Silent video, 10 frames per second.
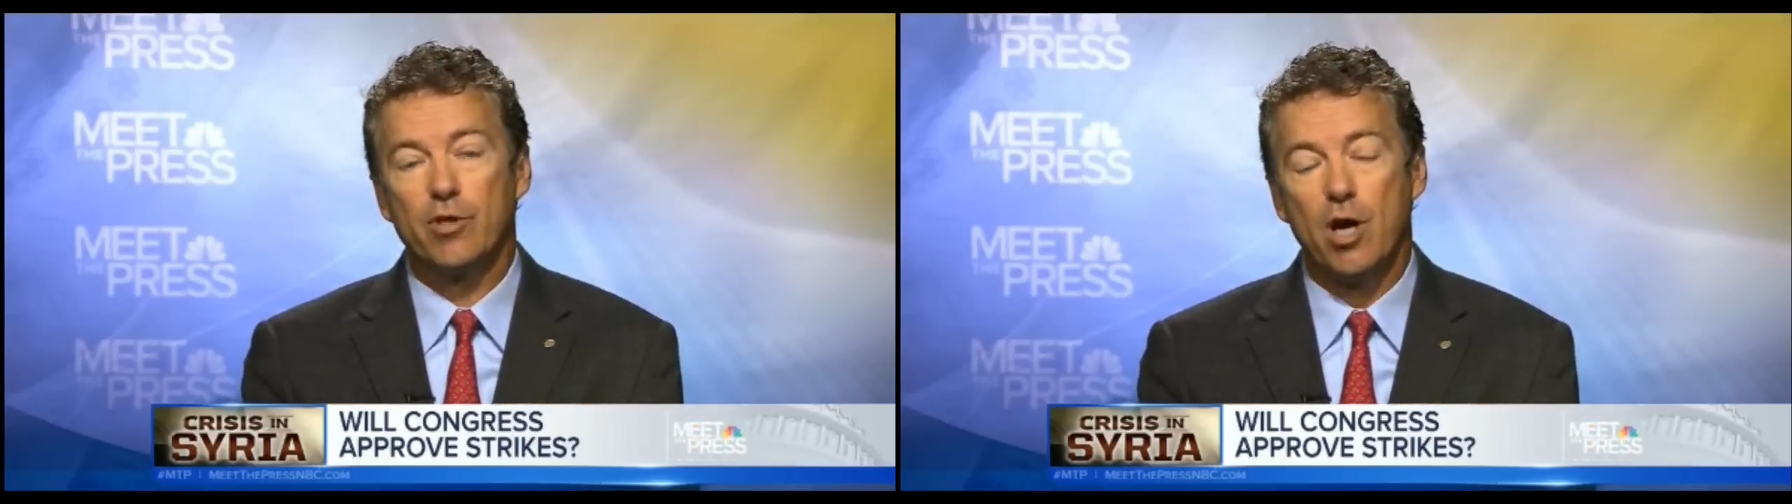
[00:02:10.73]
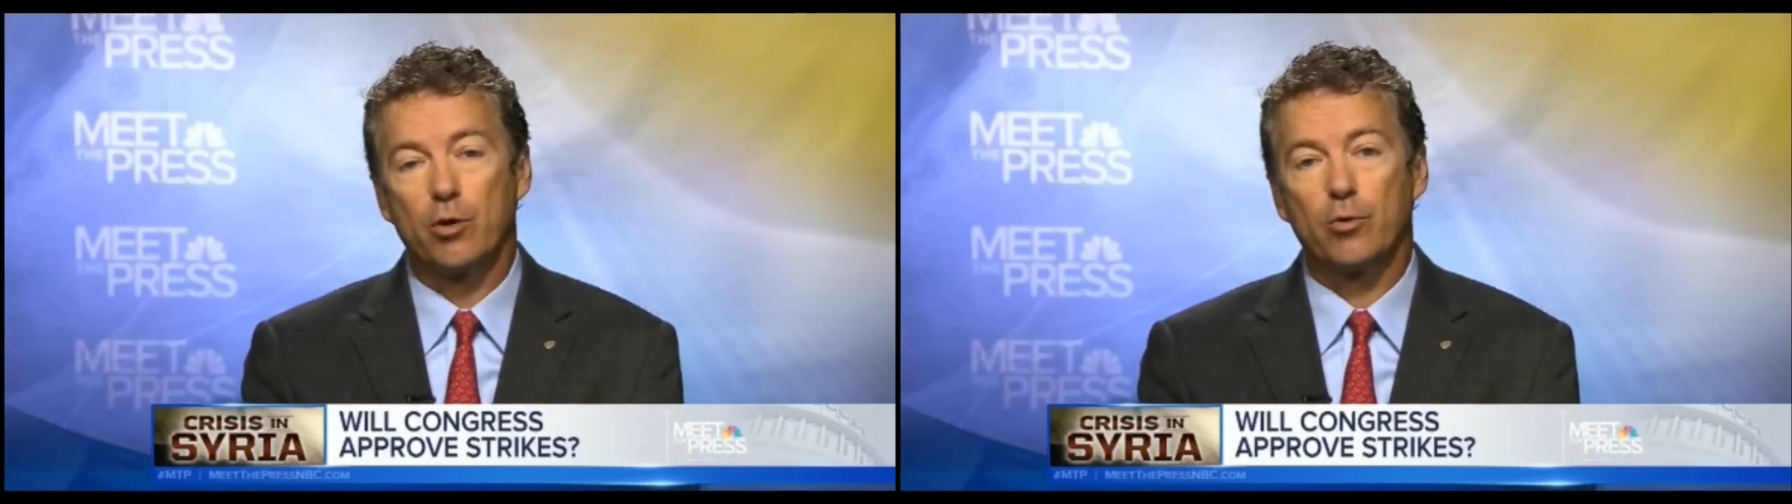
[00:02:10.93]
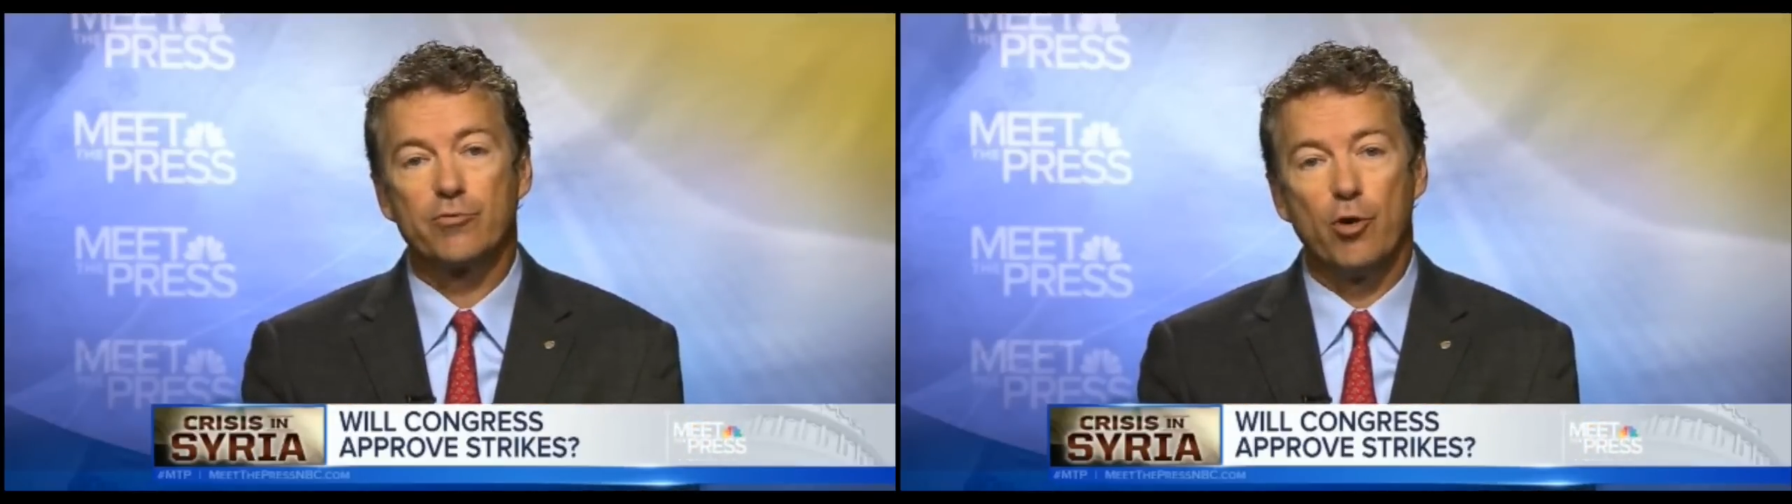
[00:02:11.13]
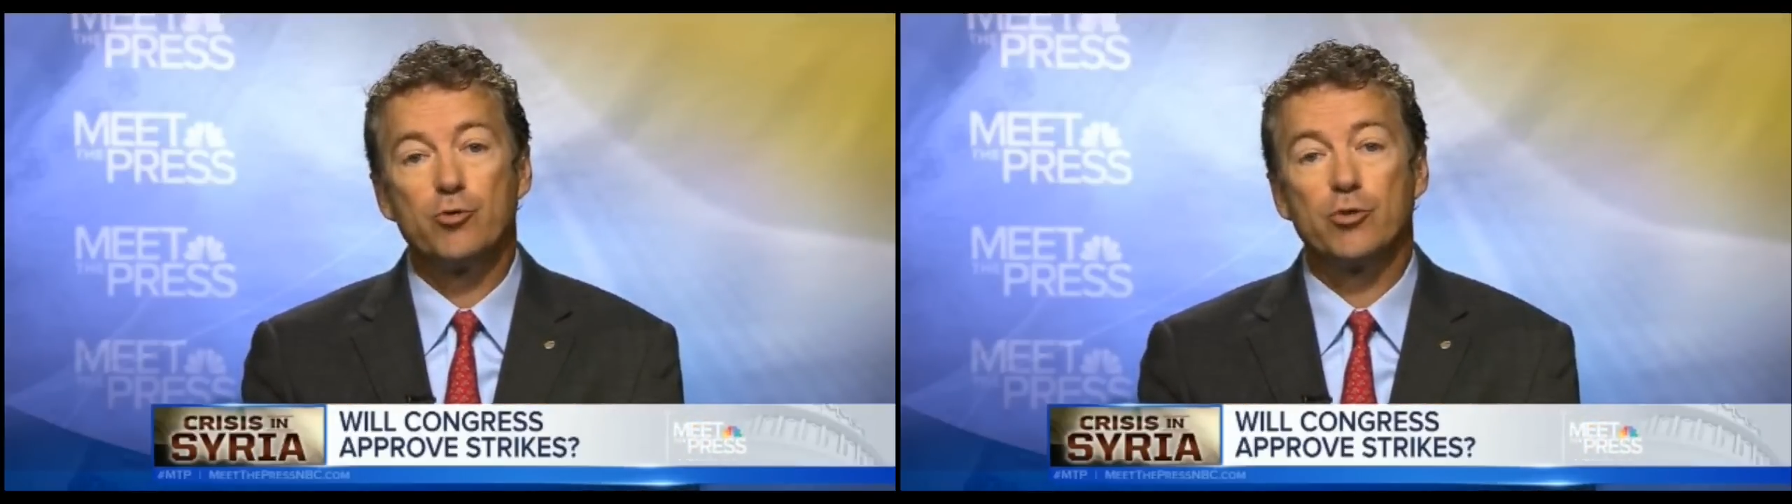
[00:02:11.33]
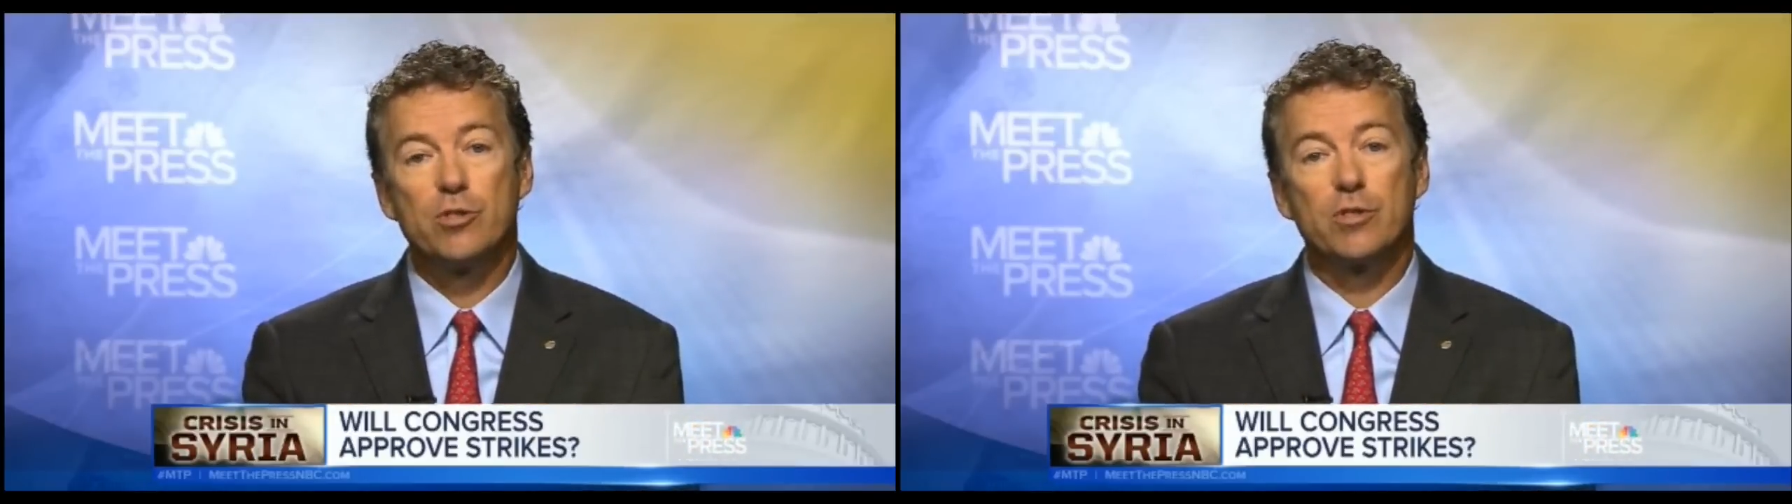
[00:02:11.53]
Congress
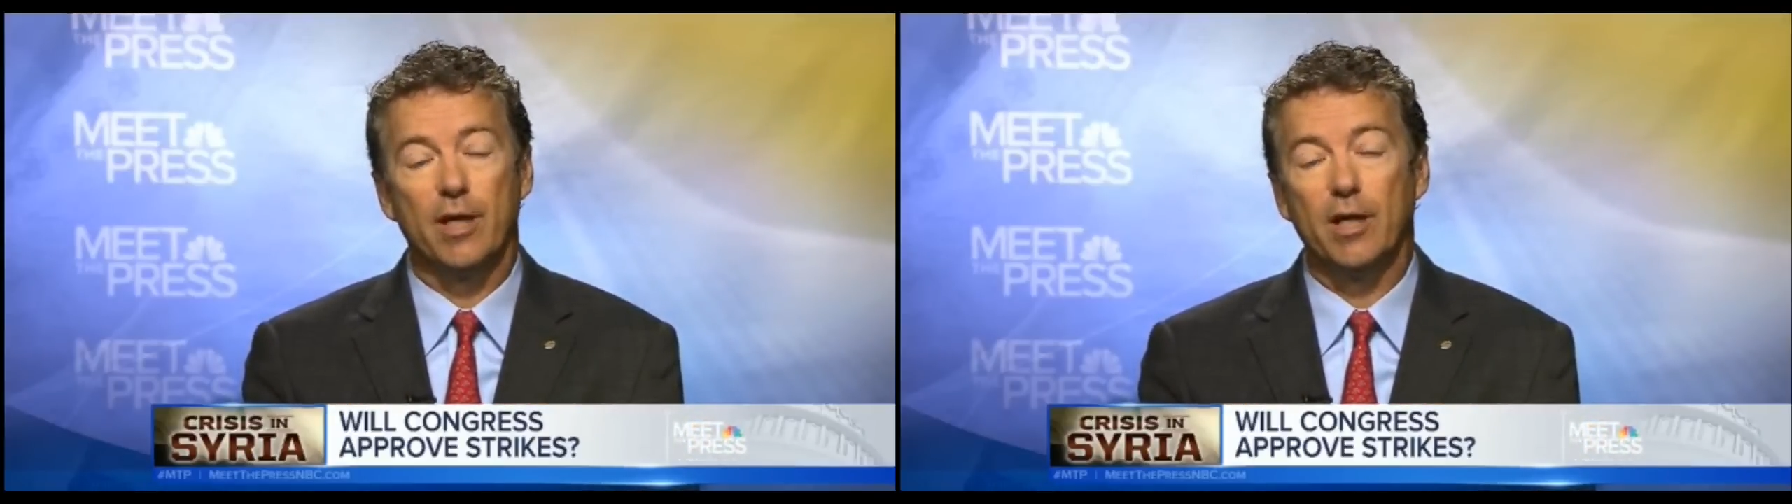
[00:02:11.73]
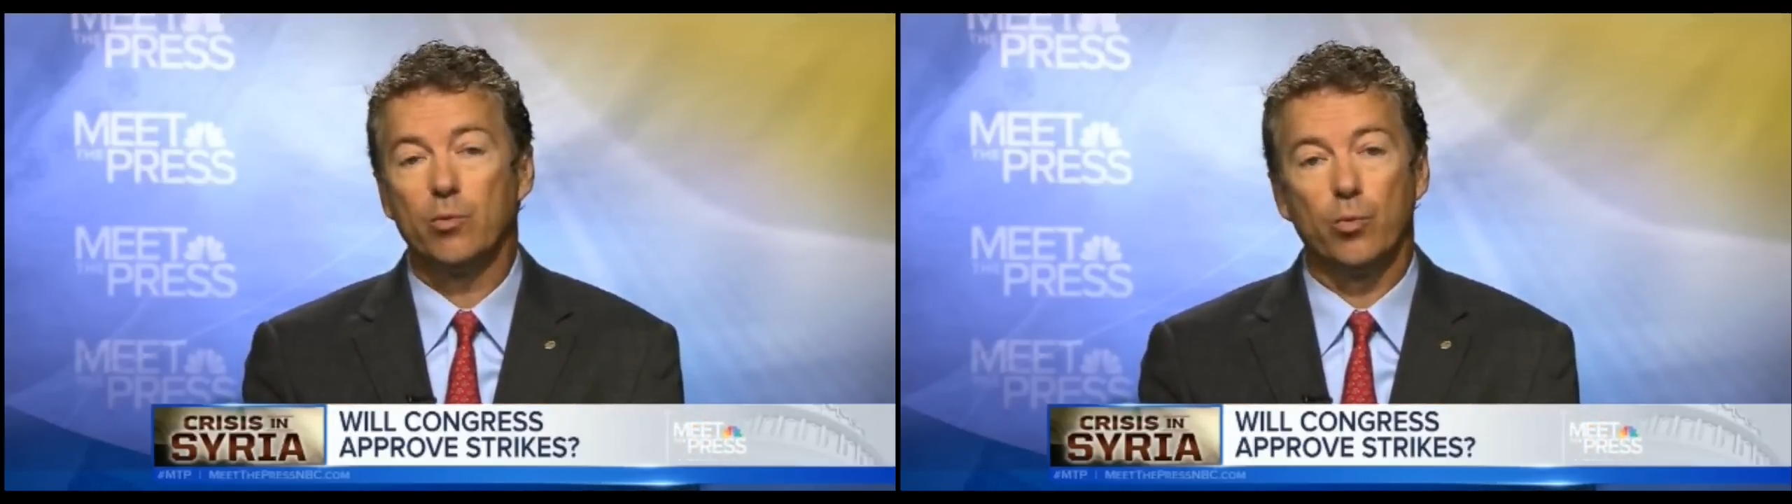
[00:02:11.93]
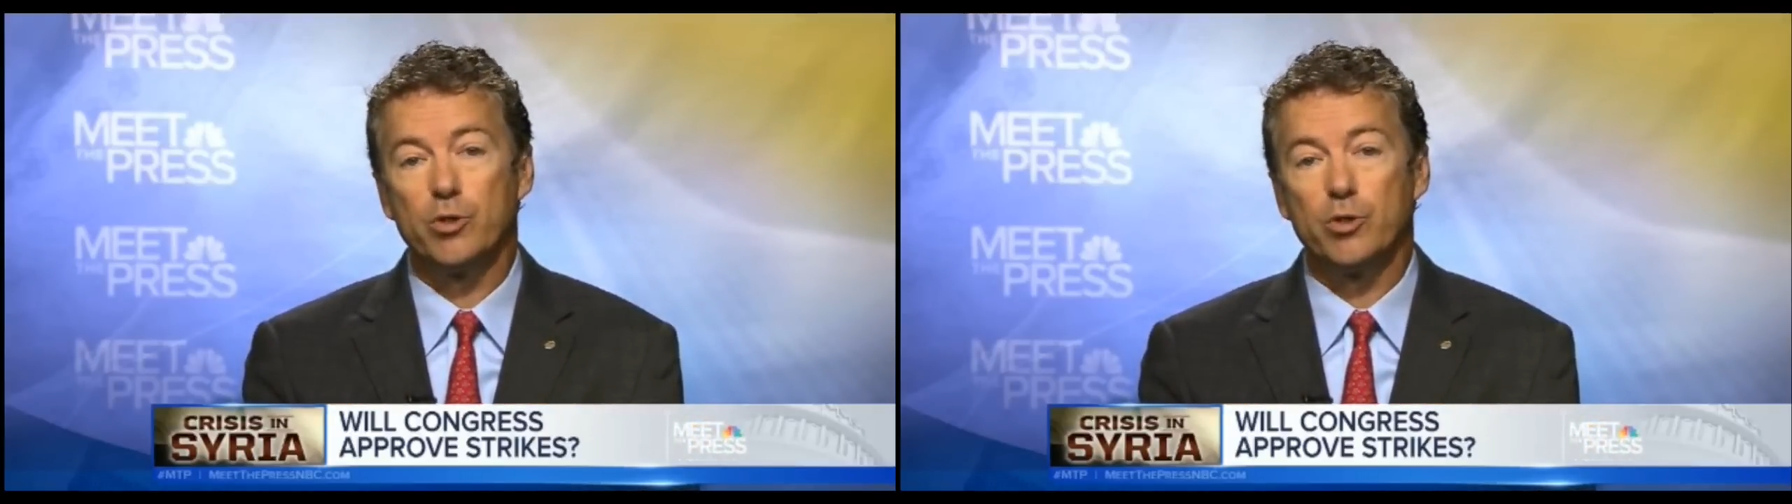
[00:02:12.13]
votes this down,